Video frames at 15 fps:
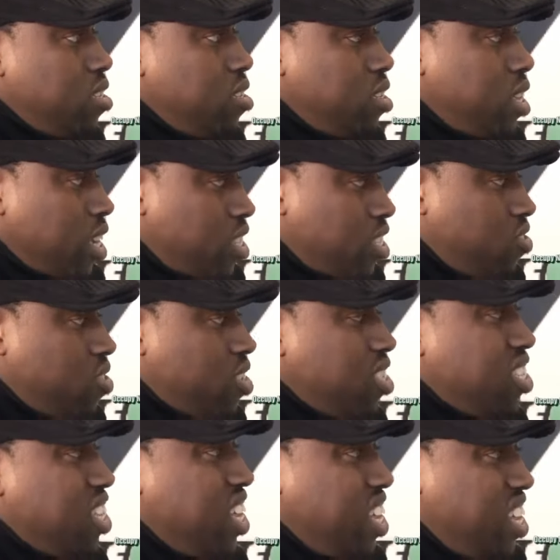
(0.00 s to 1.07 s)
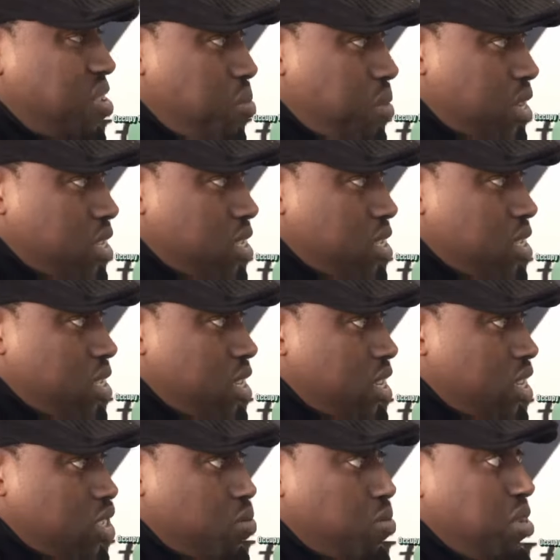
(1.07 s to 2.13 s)
Nigerians' image
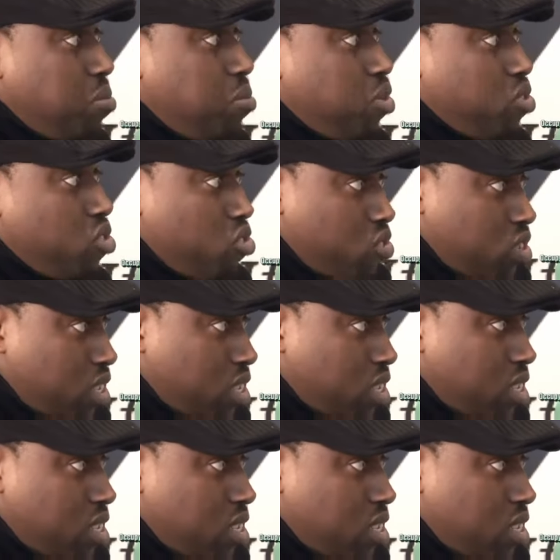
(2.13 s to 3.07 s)
is being portrayed.